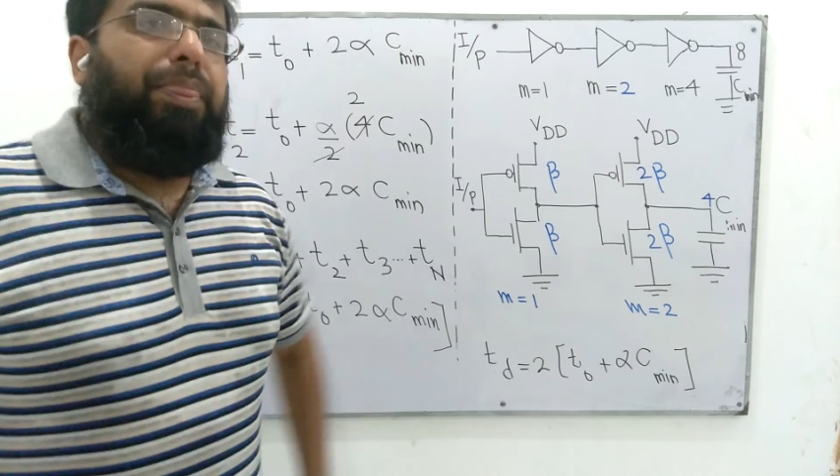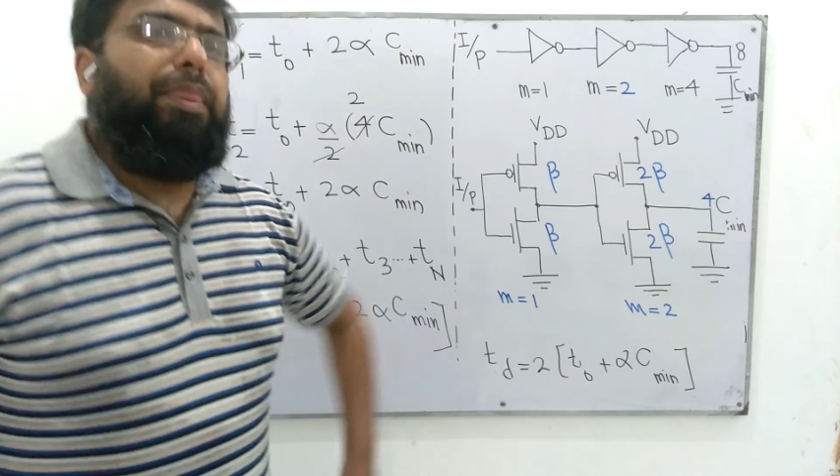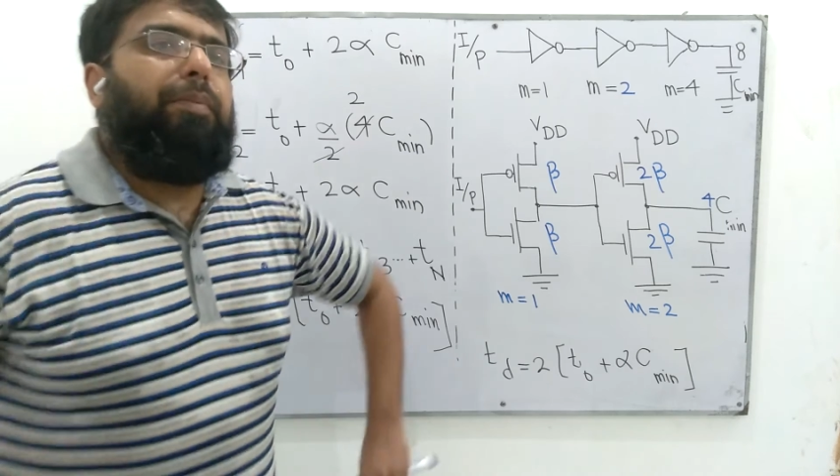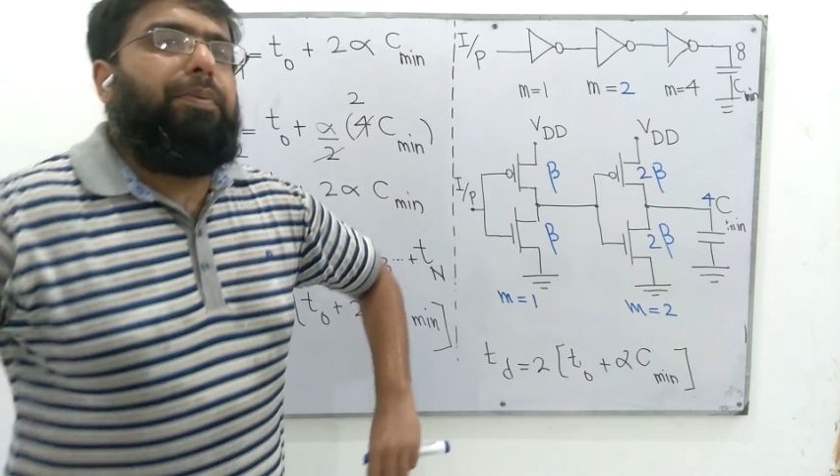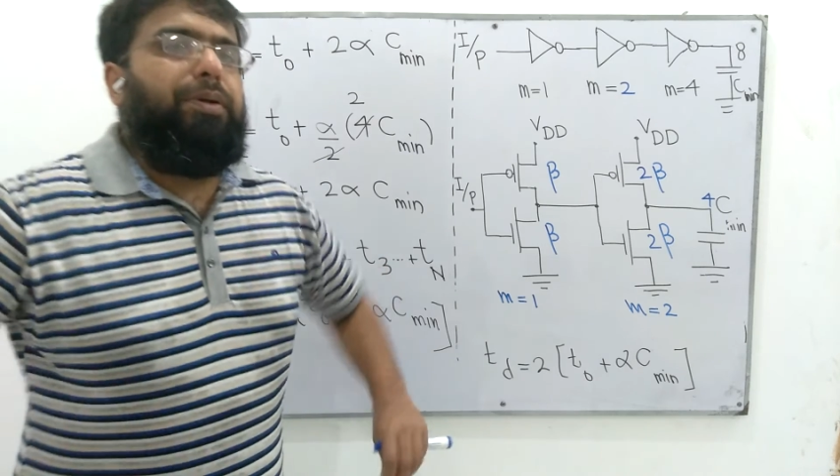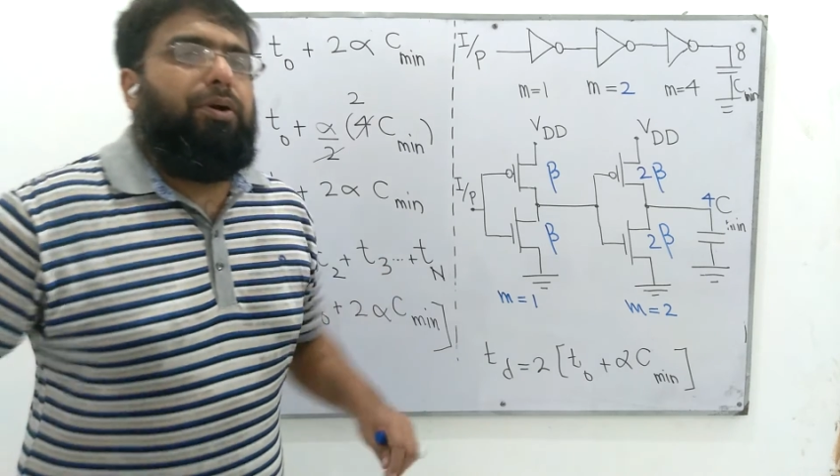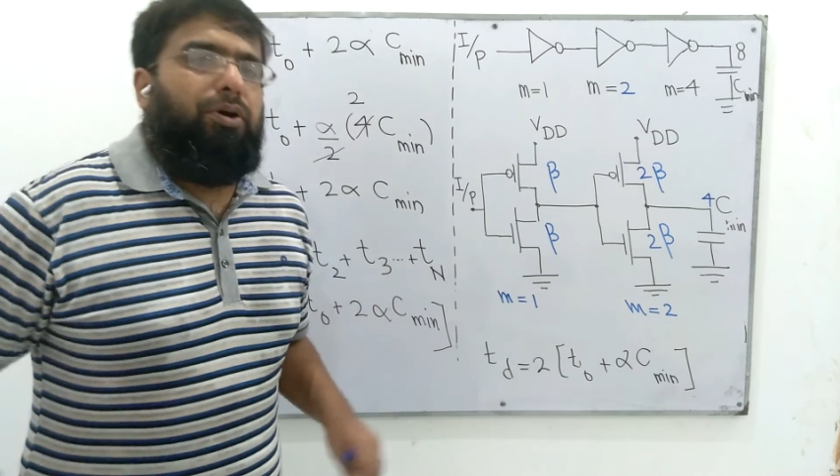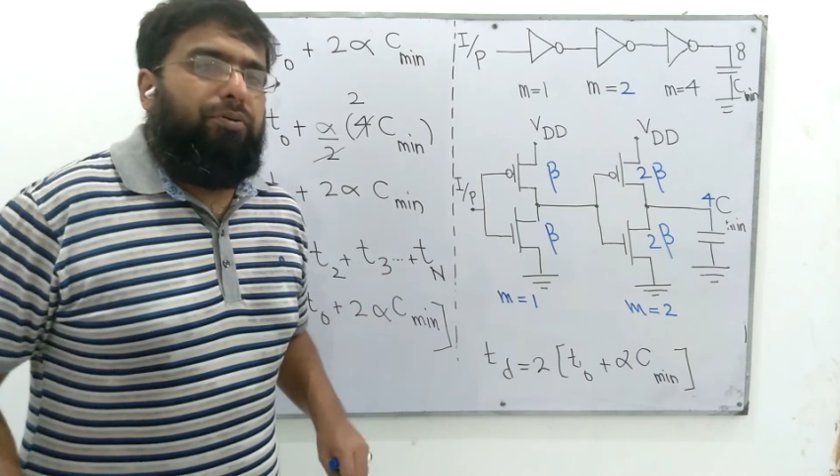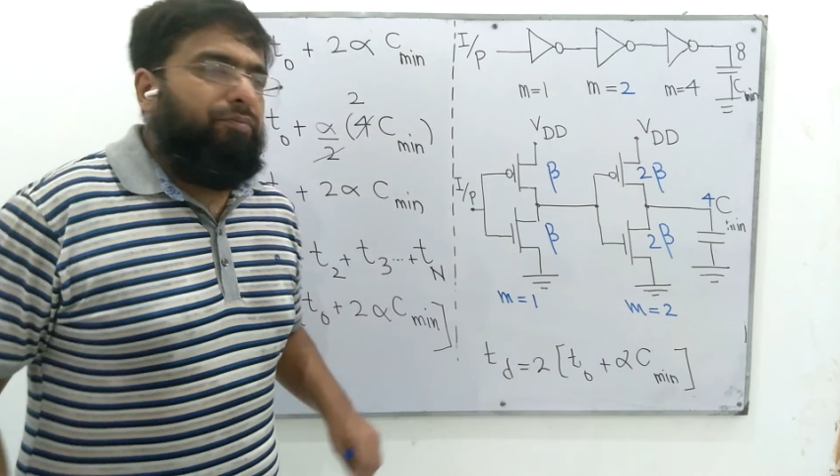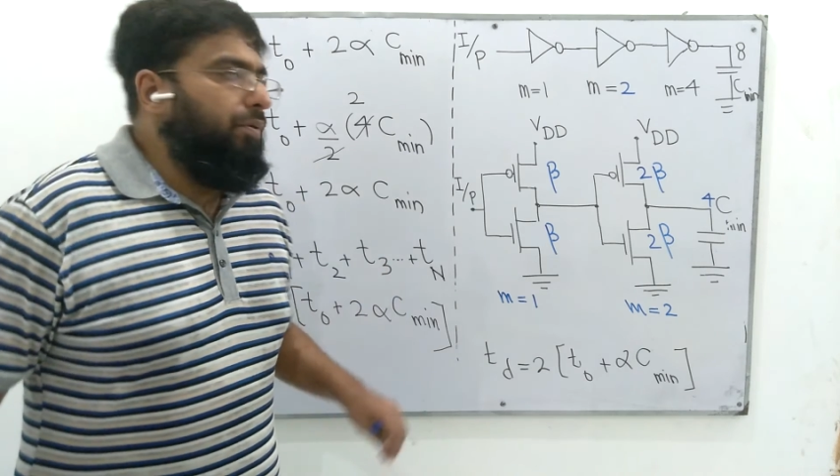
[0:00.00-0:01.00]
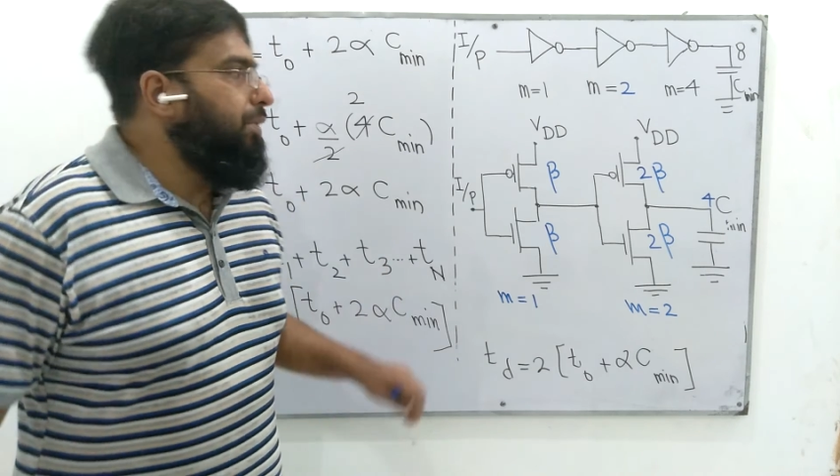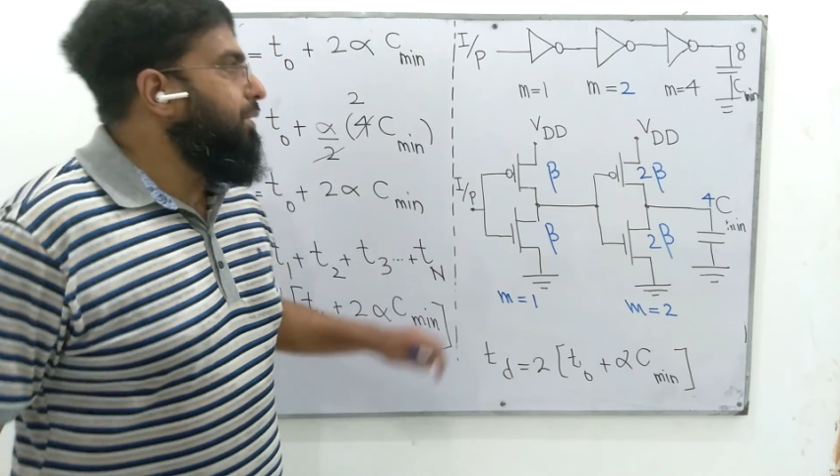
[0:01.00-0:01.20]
number of